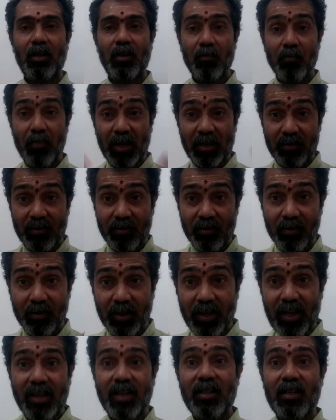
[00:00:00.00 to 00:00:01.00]
But
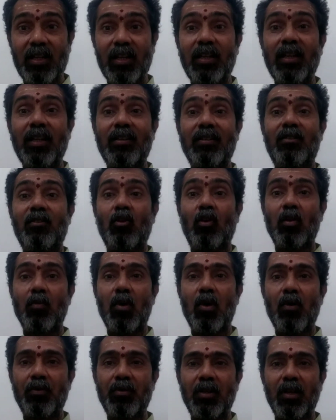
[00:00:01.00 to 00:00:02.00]
currently, let us talk
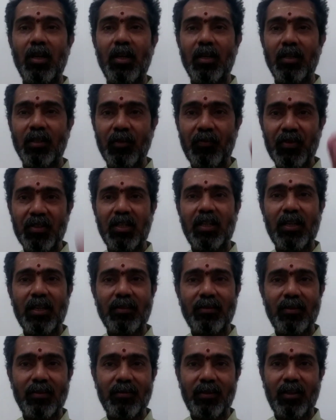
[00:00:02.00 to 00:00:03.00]
about the physical
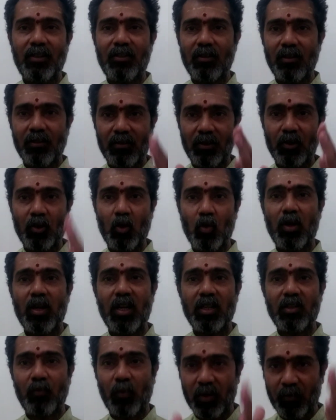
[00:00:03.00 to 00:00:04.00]
exercises or
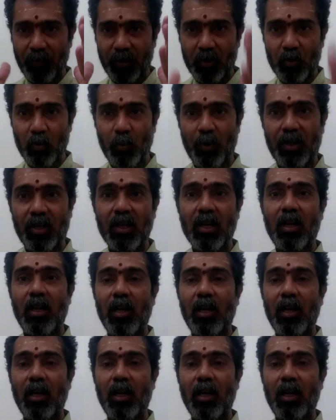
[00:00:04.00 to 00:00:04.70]
yogas, what we do it,